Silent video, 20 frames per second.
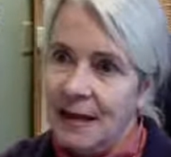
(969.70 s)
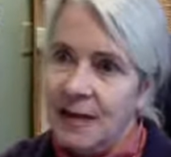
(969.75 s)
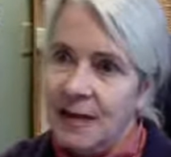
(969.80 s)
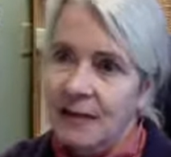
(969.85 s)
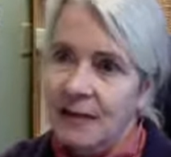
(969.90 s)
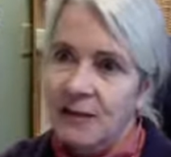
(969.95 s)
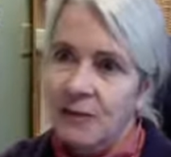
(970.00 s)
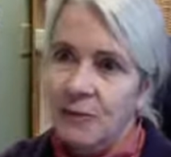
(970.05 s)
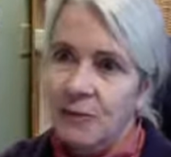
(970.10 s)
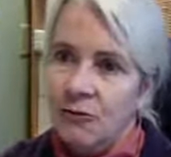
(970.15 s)

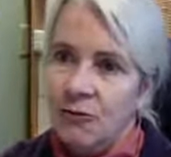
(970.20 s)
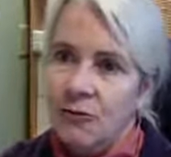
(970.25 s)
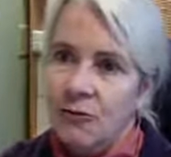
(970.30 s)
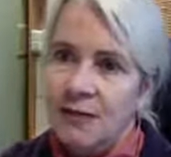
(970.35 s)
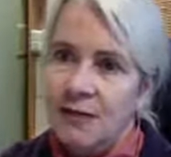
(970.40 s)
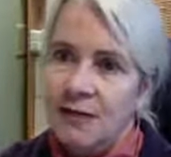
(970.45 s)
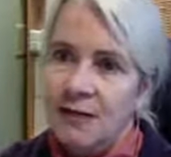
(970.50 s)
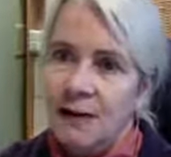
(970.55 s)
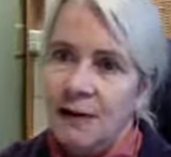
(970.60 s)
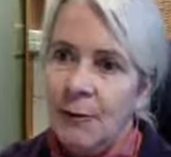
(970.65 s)
So
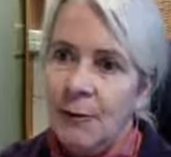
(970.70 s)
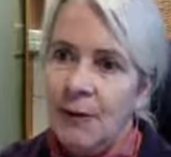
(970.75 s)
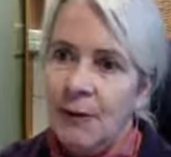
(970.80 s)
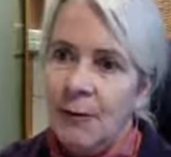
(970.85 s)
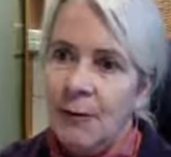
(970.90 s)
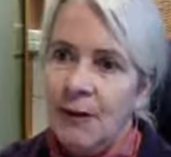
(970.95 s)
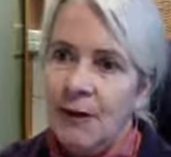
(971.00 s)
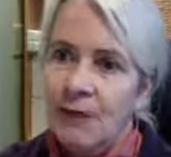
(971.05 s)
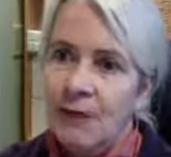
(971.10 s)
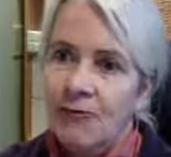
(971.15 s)
Kristen, I wonder
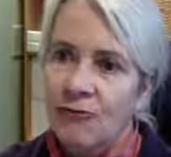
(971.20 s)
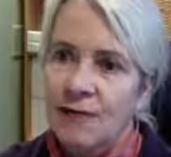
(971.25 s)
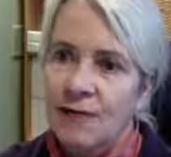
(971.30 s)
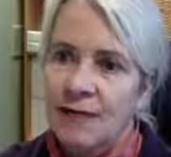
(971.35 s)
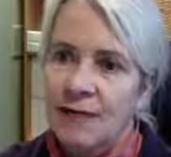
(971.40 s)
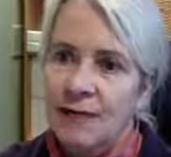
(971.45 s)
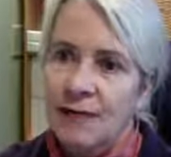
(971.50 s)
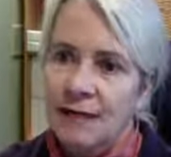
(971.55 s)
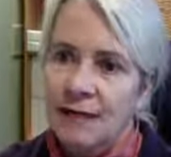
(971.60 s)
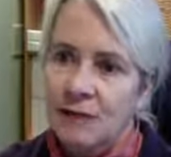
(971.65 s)
what
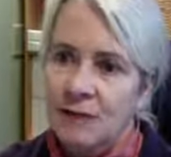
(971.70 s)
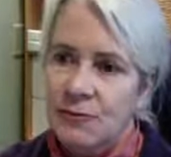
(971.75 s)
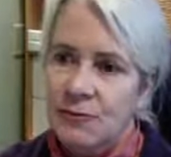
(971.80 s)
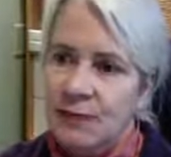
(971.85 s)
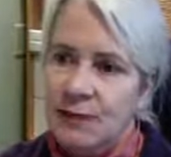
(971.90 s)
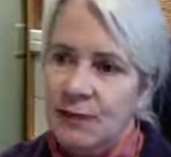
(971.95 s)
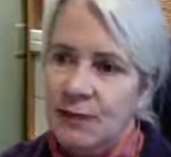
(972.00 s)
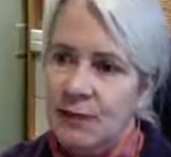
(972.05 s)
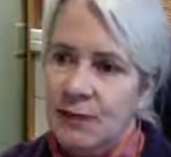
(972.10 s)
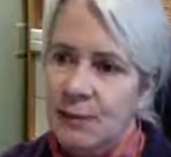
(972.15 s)
Kristen has
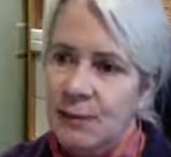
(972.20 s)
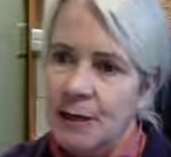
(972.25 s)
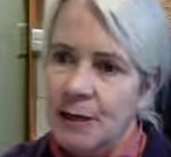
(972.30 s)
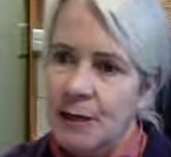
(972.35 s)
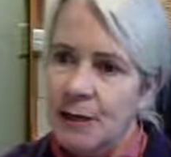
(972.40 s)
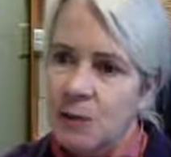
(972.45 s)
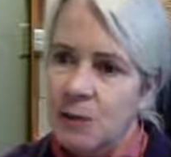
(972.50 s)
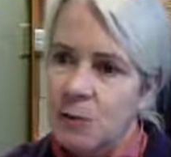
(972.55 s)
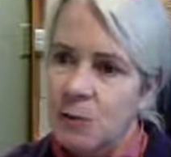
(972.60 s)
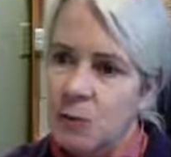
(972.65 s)
written to me.
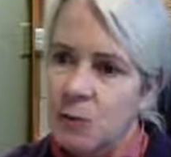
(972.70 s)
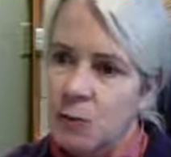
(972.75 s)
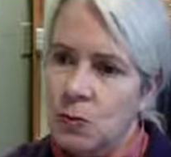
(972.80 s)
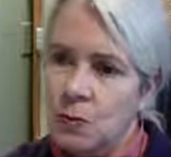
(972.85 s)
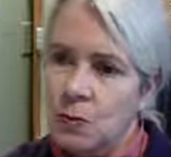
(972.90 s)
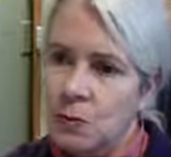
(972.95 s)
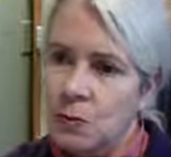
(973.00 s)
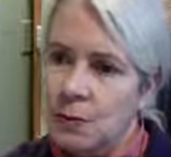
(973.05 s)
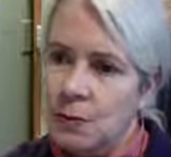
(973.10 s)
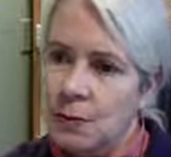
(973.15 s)
Oh,
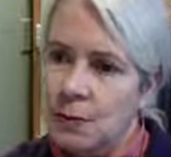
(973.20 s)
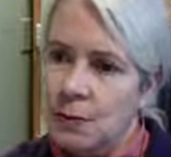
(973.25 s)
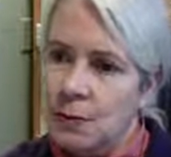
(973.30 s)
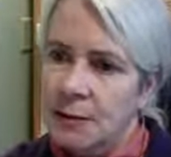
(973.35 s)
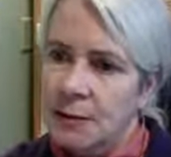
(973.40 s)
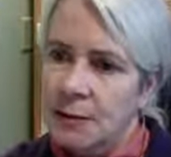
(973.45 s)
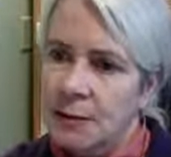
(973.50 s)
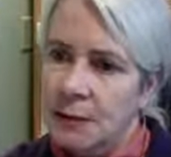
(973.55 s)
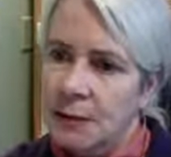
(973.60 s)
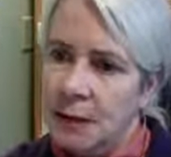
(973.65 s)

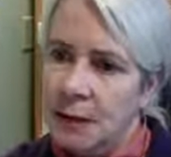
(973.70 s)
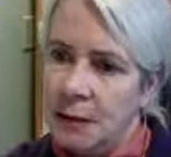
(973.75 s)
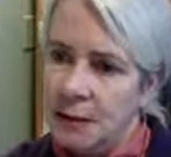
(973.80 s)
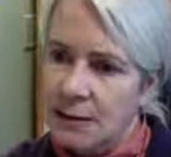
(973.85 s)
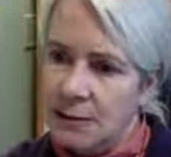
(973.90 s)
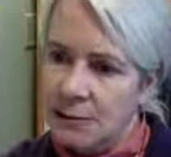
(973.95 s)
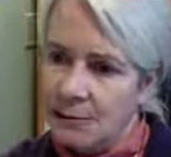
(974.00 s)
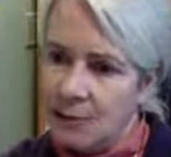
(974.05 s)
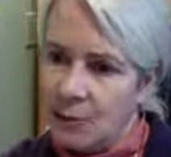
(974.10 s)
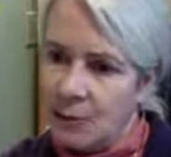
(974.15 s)
lots
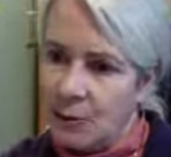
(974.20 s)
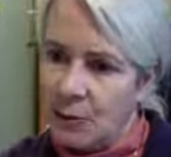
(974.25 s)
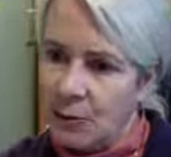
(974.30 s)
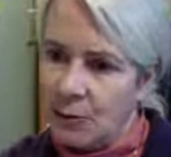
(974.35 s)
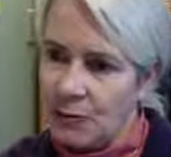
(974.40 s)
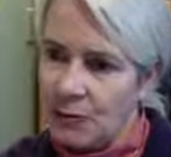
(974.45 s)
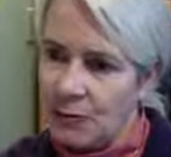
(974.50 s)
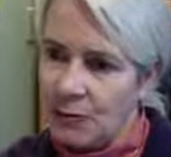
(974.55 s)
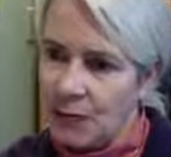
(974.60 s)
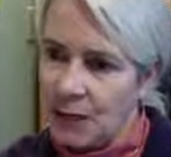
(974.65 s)
of
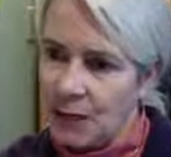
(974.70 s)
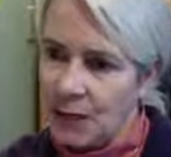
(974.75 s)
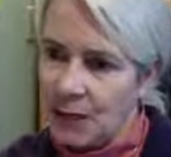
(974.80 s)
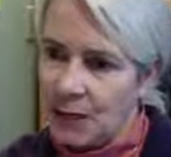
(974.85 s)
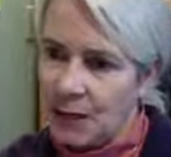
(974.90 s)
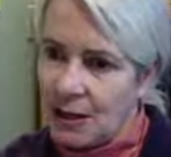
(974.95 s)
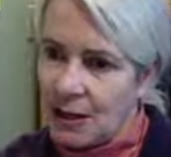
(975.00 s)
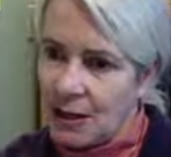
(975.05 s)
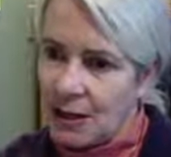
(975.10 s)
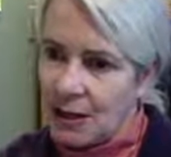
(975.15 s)
memos.
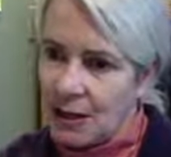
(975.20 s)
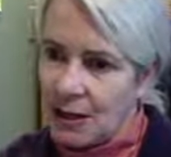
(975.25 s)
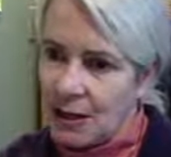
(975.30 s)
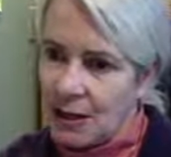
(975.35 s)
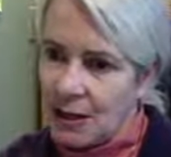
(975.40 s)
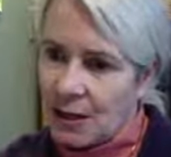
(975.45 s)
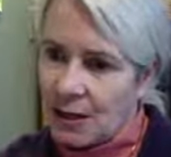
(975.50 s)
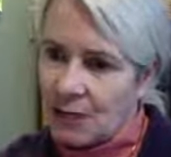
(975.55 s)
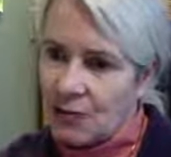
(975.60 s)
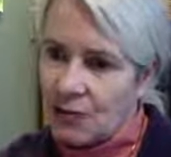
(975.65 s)

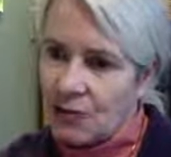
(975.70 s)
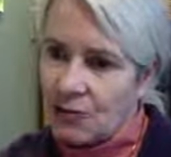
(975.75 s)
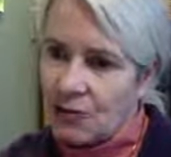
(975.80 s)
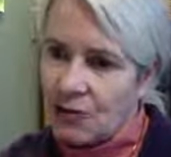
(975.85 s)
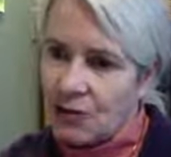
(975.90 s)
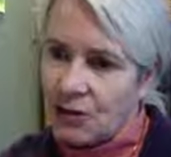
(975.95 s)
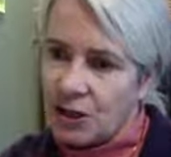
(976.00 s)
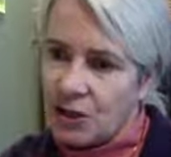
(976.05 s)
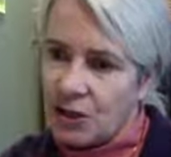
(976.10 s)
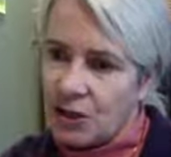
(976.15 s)
So
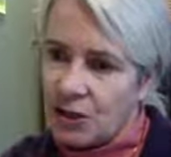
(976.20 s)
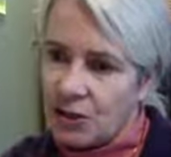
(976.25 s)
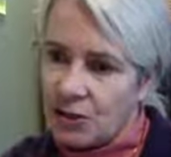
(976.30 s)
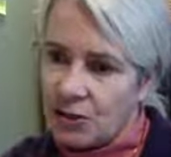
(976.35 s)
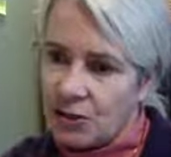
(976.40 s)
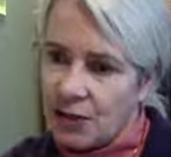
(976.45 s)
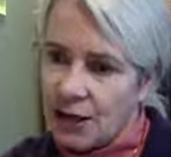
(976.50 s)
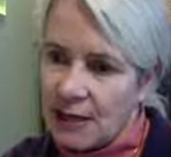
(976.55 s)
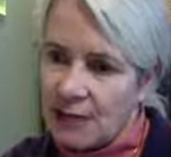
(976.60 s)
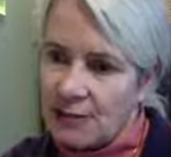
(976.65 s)
Kristen also
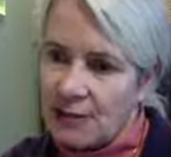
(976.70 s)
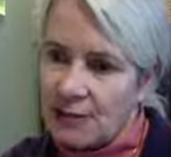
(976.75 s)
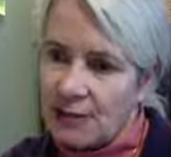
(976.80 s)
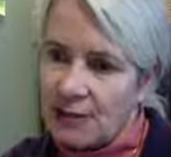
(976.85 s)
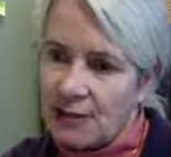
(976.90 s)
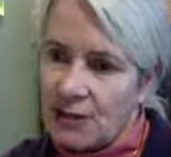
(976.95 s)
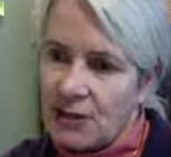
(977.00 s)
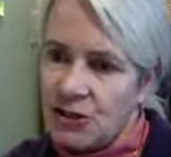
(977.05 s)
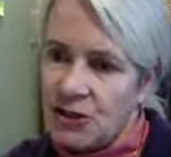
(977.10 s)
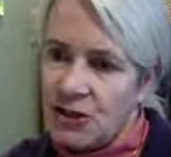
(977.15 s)
has her
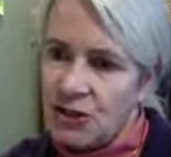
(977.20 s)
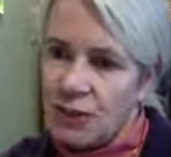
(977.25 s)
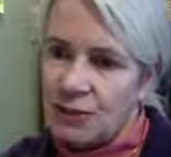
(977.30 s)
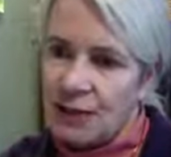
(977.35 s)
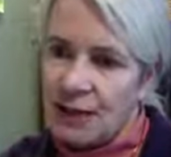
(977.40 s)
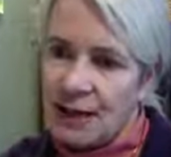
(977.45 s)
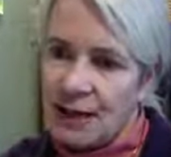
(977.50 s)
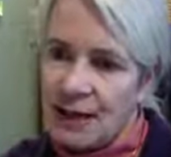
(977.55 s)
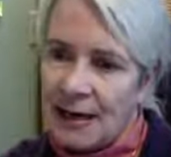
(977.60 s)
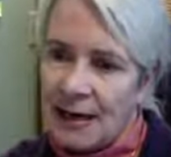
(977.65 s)
seeds
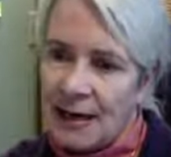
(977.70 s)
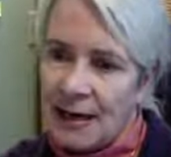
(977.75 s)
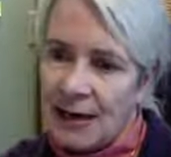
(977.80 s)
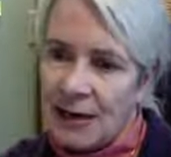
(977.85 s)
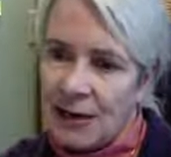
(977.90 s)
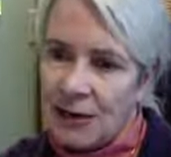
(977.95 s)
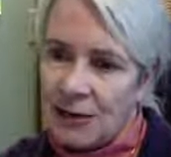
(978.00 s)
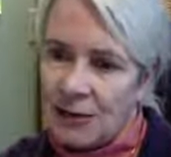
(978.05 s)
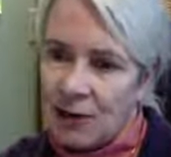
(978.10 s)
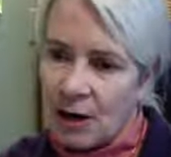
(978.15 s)
germinating
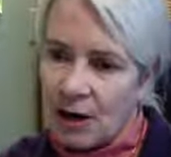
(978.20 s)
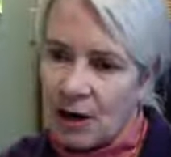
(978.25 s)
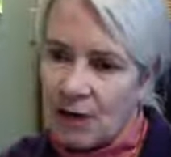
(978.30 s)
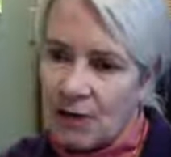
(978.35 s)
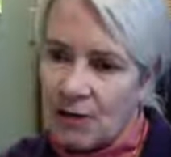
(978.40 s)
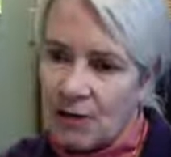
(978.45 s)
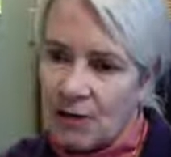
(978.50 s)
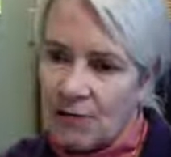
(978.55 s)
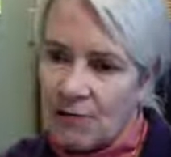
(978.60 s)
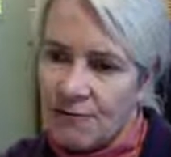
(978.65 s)
and her onions
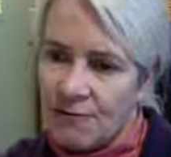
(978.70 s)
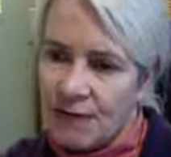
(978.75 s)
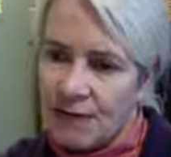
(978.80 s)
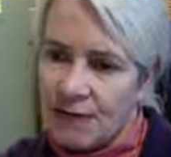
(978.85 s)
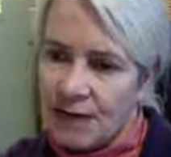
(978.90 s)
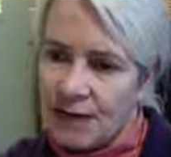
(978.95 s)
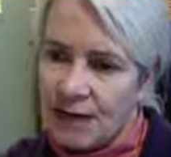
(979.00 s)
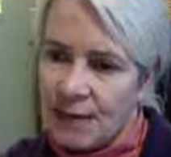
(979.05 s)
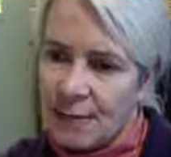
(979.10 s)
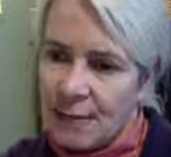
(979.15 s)
are the first to
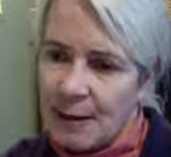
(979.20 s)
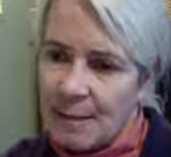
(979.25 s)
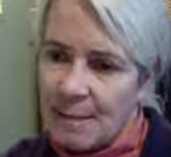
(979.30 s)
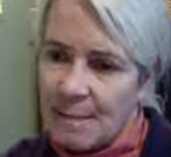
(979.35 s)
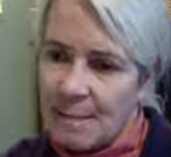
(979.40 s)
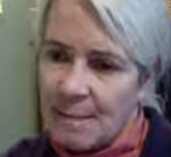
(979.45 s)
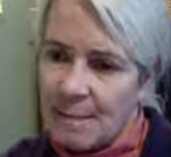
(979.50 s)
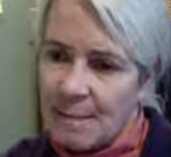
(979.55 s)
come up.